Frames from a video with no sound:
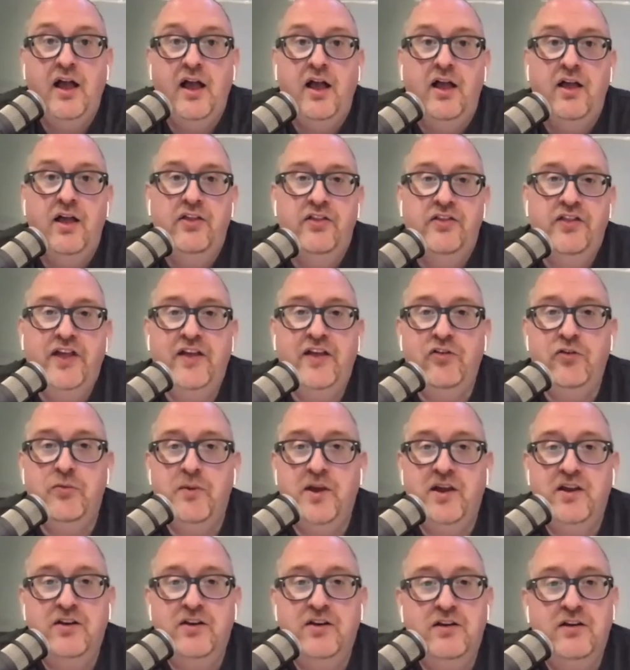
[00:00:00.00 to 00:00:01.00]
Thanks,
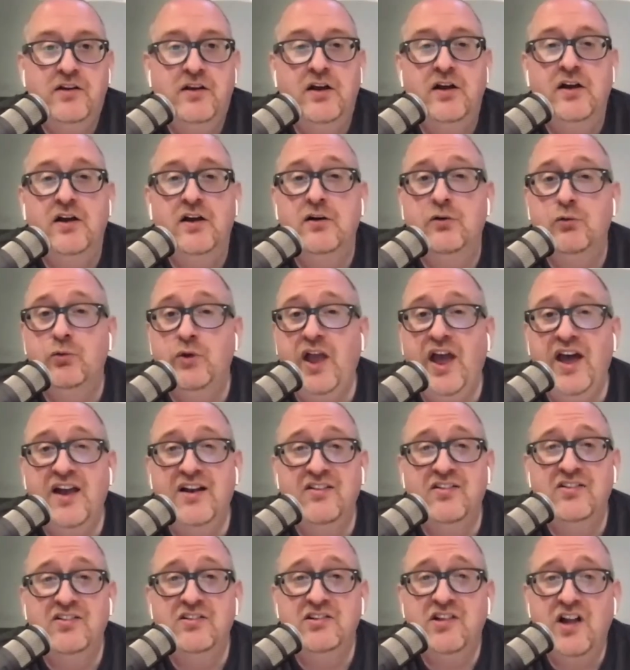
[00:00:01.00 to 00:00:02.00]
Amanda. We had a
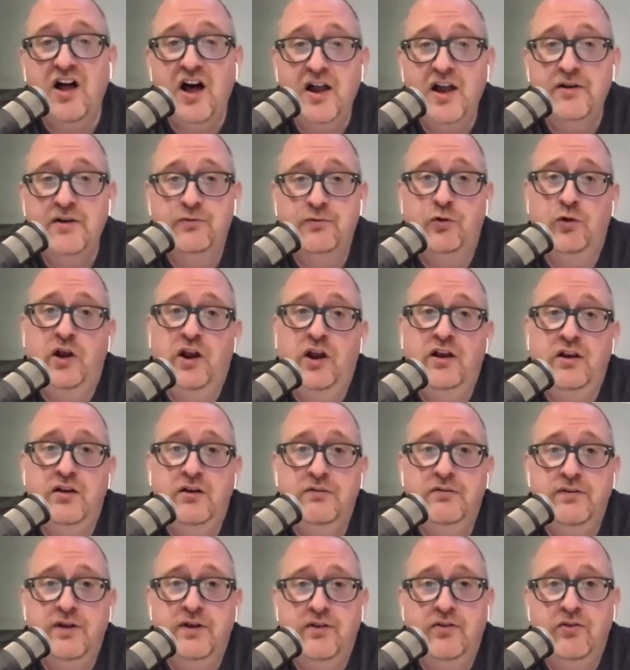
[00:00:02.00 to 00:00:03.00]
lot of great
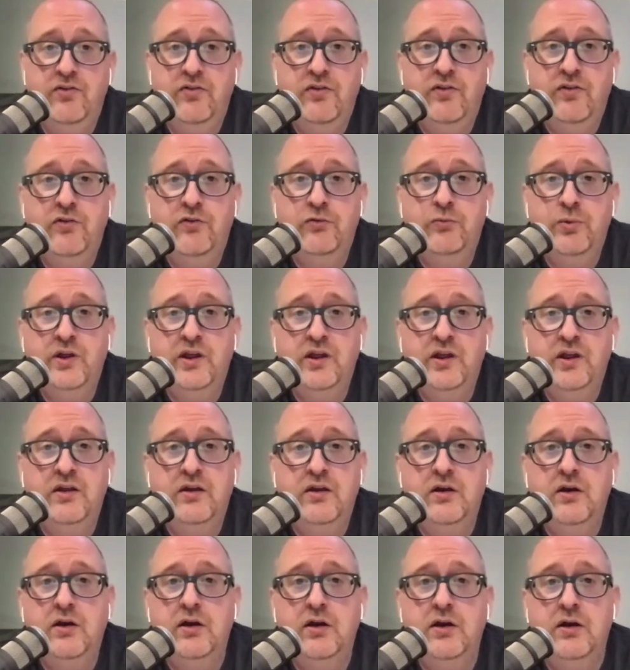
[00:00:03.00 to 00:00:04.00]
events this week.
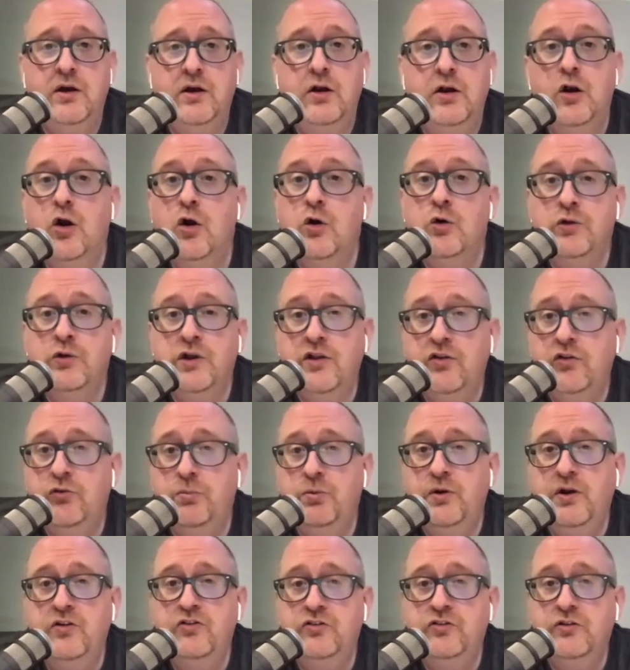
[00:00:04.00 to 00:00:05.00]
Our own
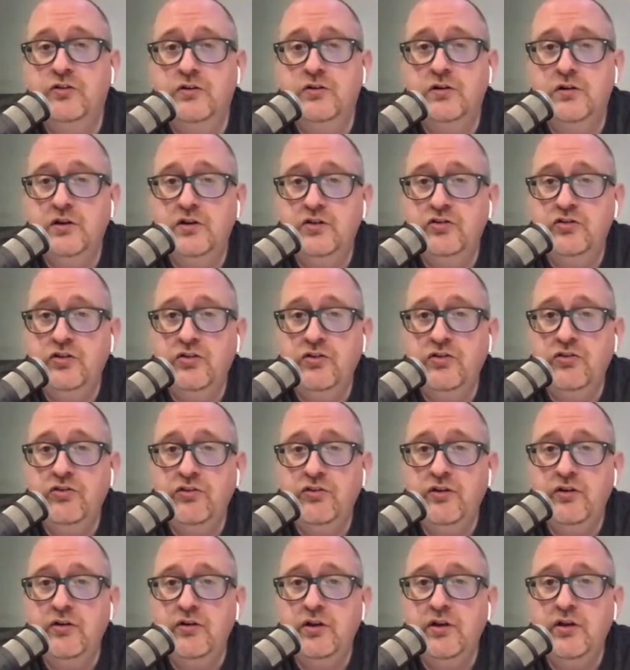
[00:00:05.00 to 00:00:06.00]
Inspirational Collisions
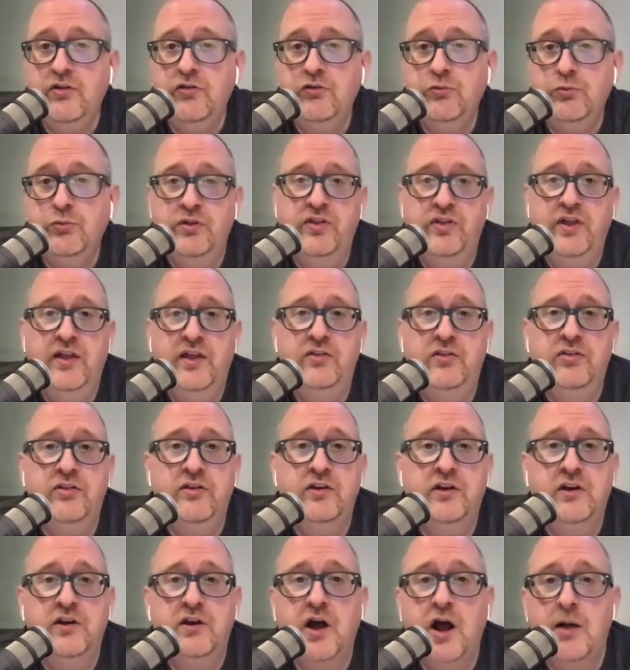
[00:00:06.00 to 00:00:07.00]
series with Anthony
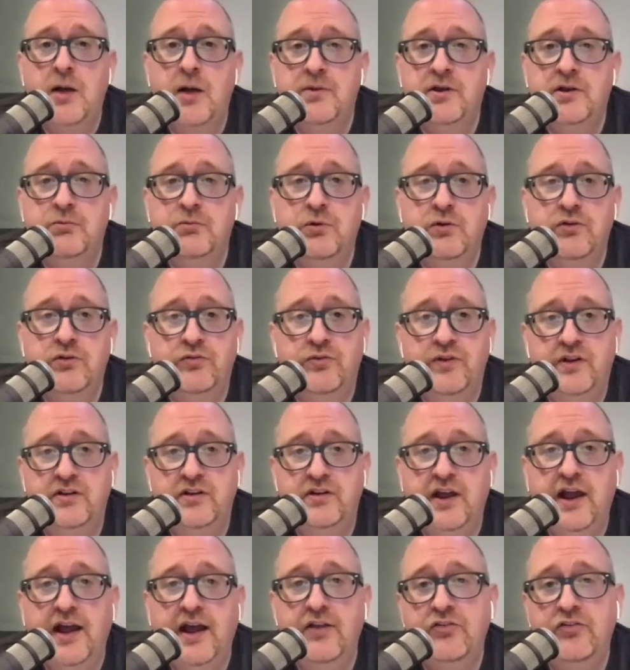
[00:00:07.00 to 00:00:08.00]
and Ahmed was
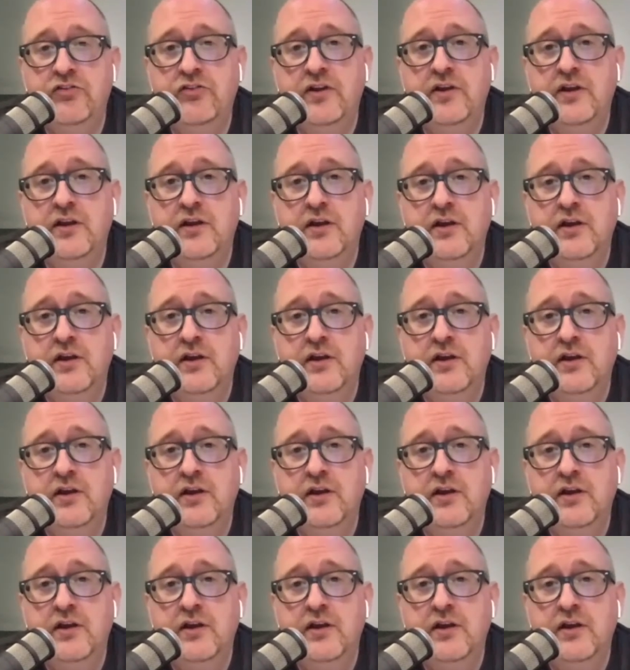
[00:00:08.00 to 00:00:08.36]
fantastic.